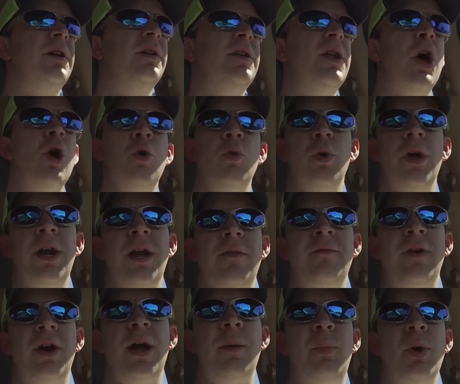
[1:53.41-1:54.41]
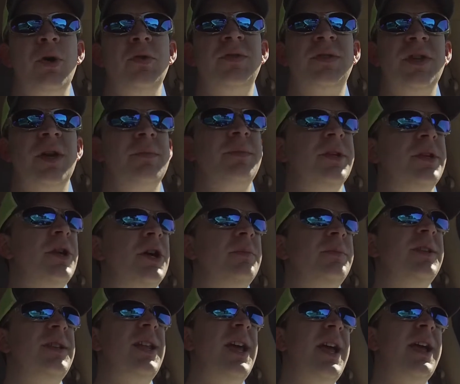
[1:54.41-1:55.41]
know whenever I post something up
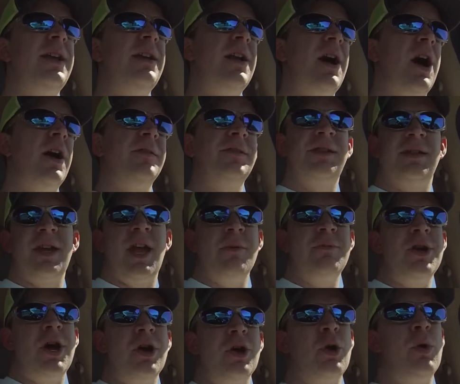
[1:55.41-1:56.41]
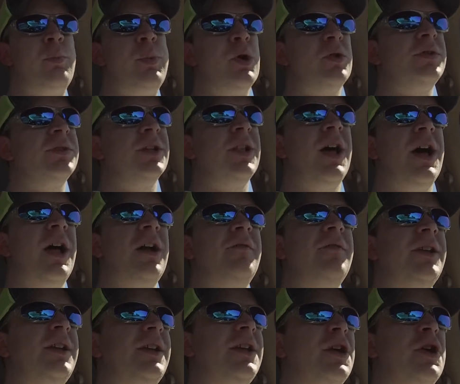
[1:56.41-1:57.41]
to date. Obviously I'm not gonna post a lot of
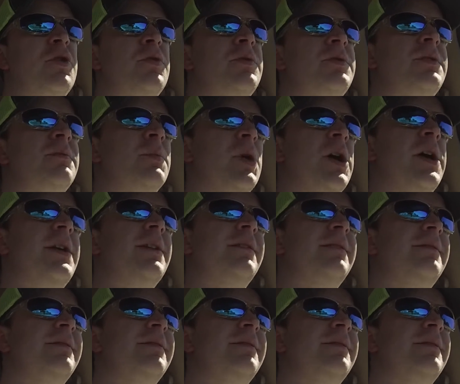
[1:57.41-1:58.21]
videos, but